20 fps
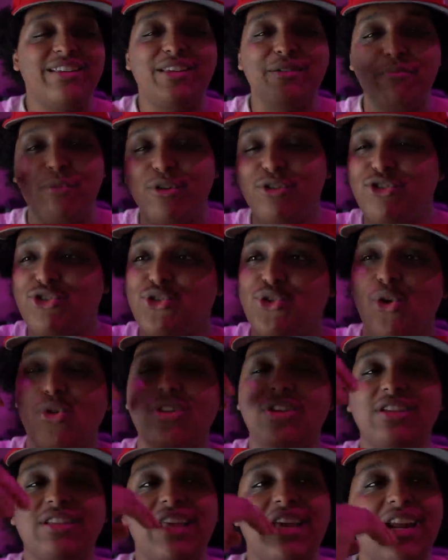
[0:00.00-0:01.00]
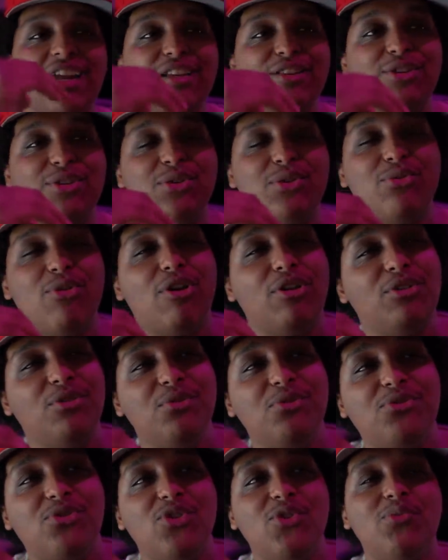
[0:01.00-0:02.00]
The more trolling that I do on
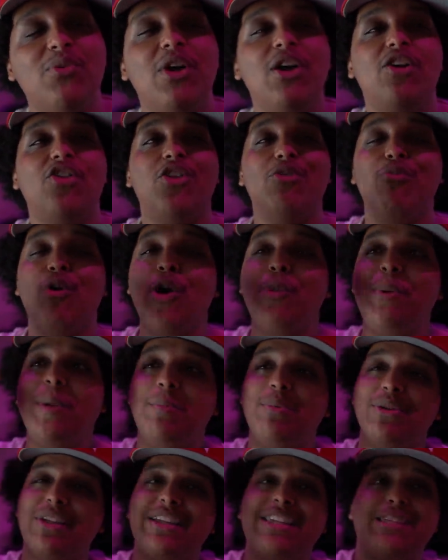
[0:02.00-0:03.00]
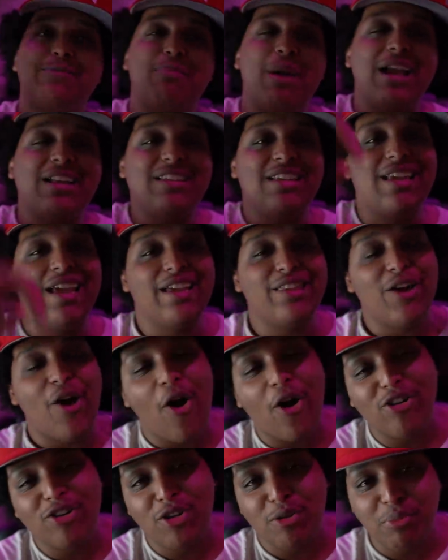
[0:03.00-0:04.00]
YouTube, the more people expect it and the
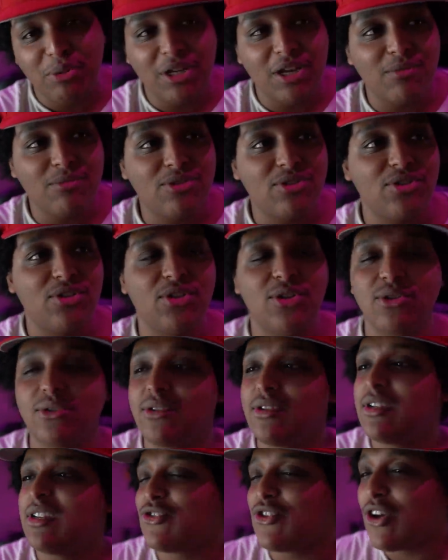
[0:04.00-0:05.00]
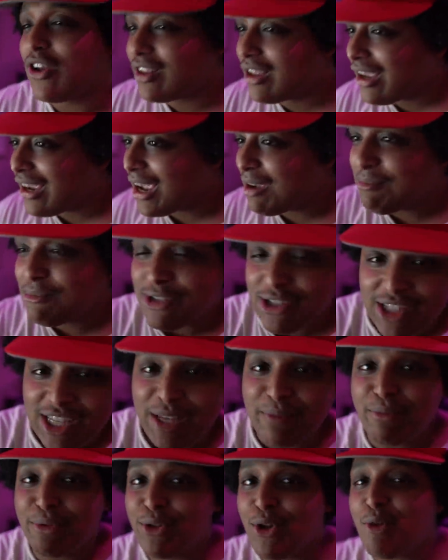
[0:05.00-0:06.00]
harder it becomes to do. So I'm gonna just
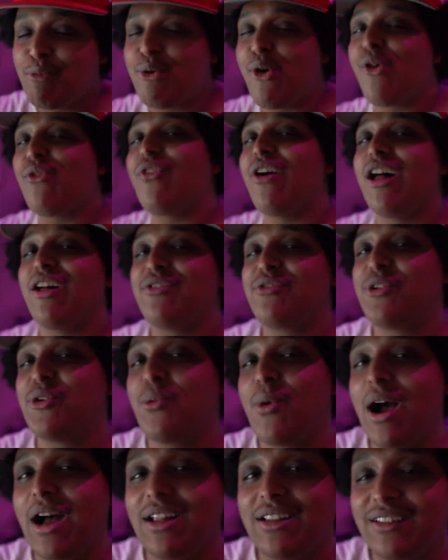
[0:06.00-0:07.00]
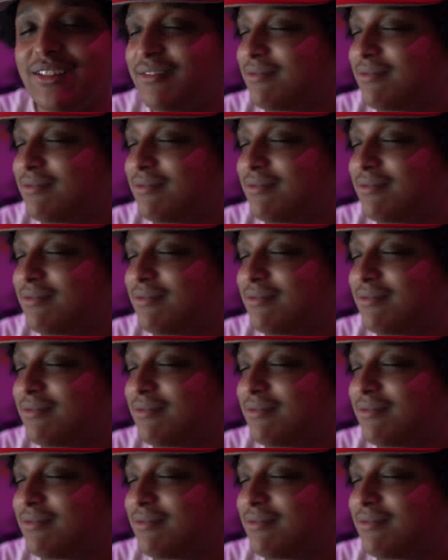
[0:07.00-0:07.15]
keep a low profile for a while.